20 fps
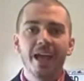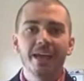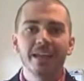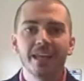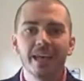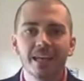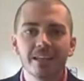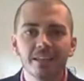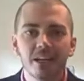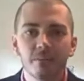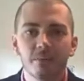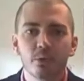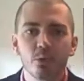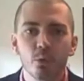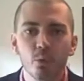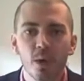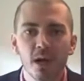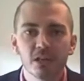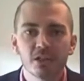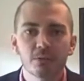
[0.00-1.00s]
Hey
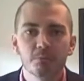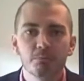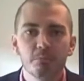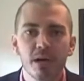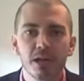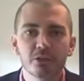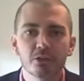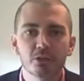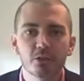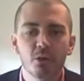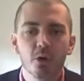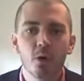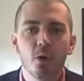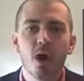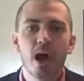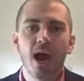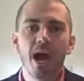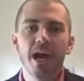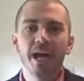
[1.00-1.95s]
KW West Metro,